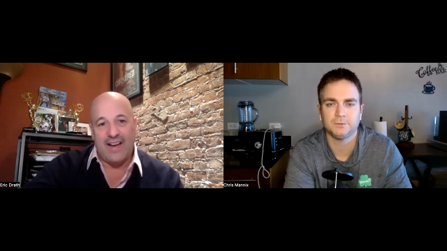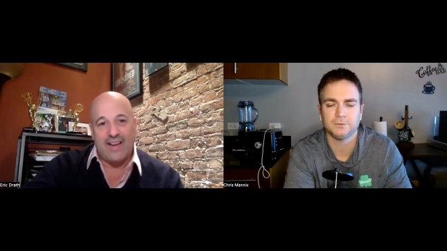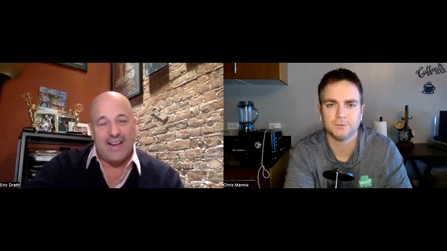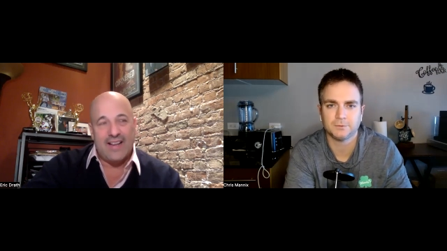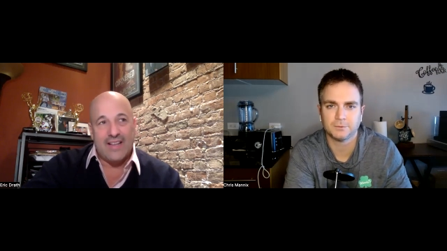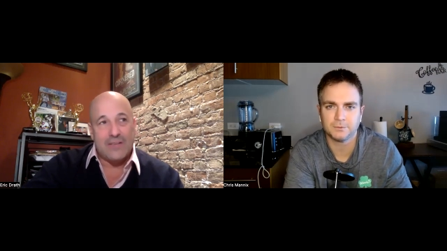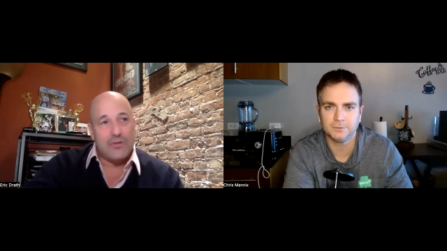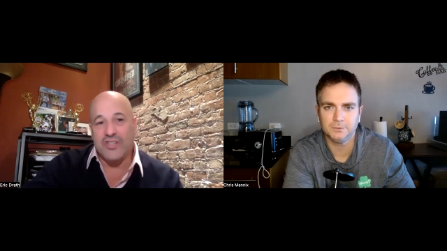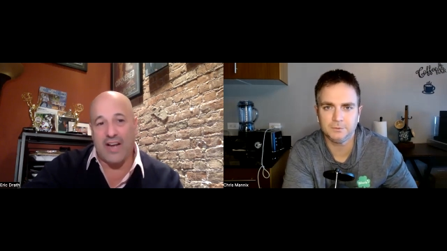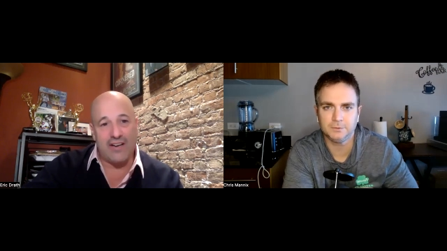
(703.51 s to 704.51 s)
Speaker 1: And, and that's
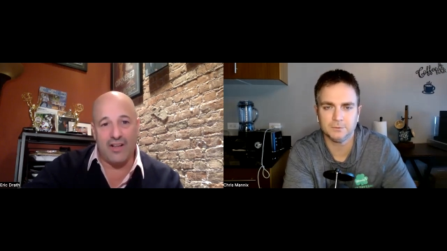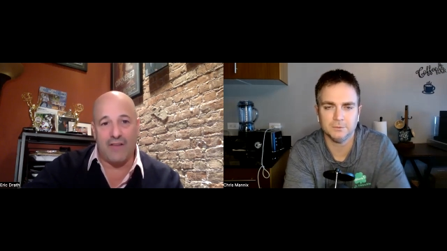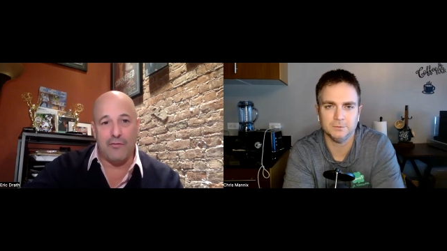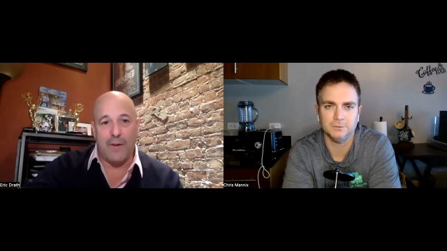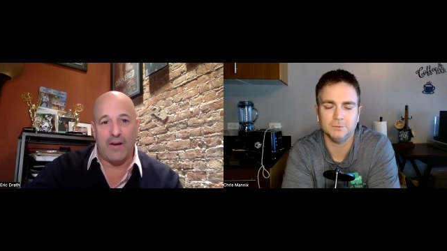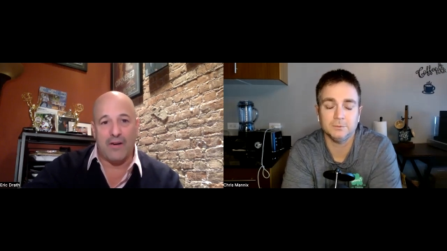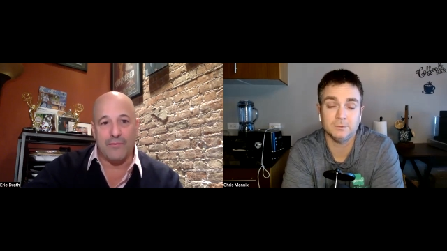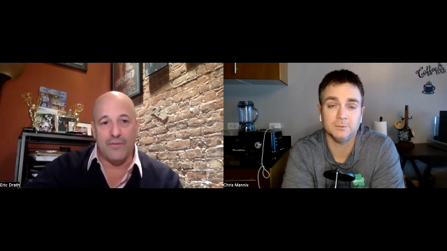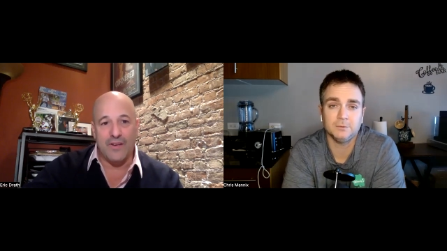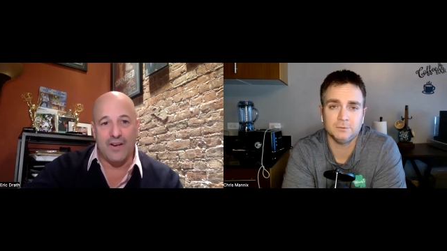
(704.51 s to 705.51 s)
what you got to love about him,
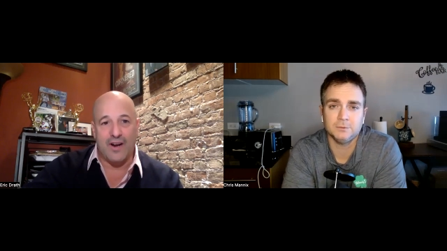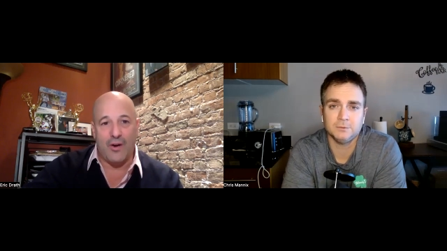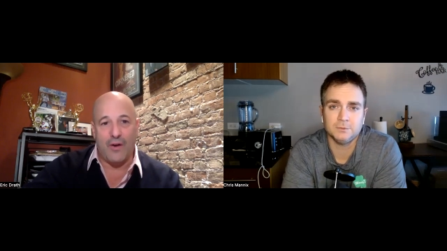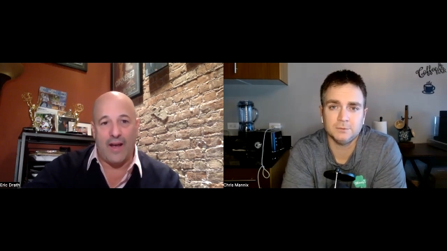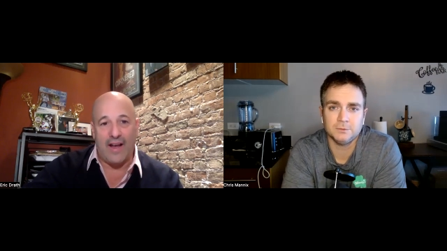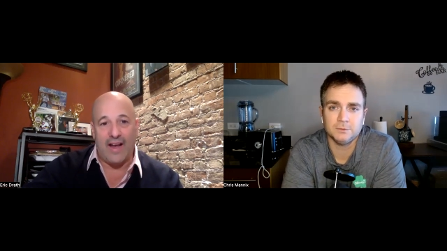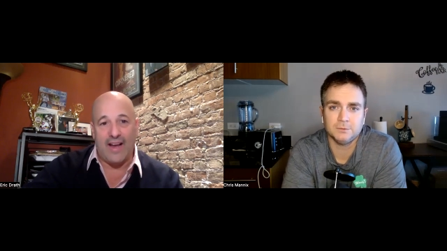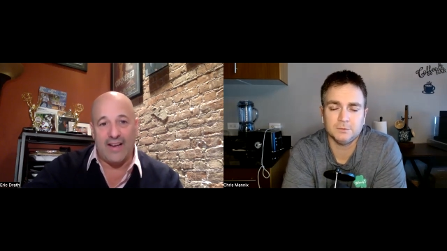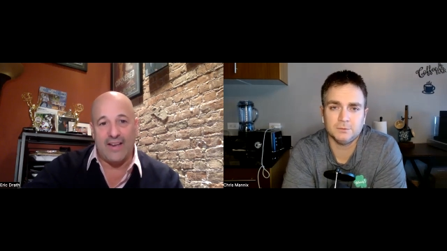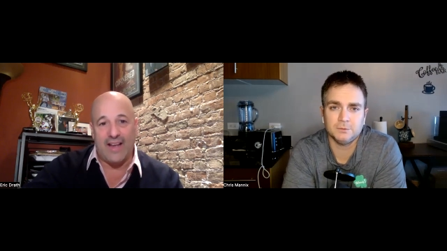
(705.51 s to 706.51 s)
you know,
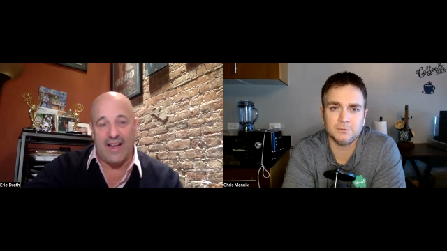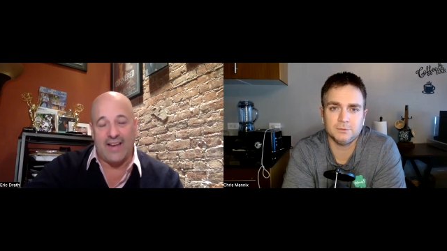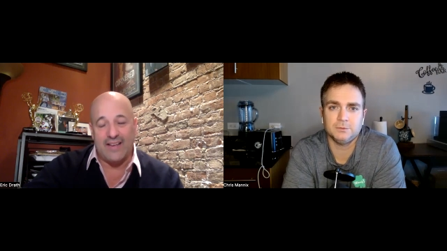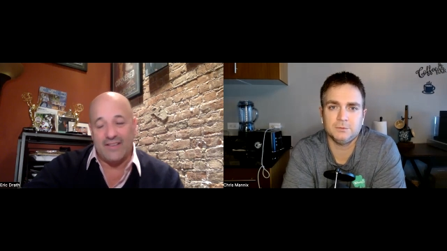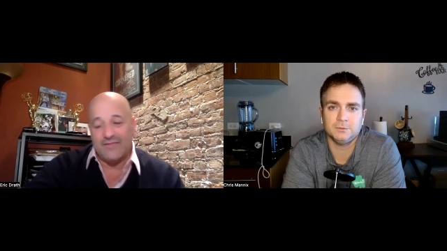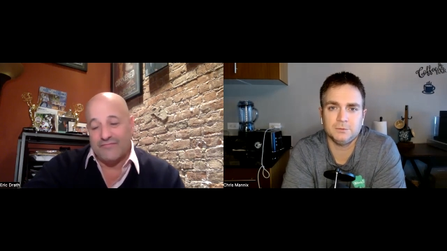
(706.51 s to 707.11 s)
and, and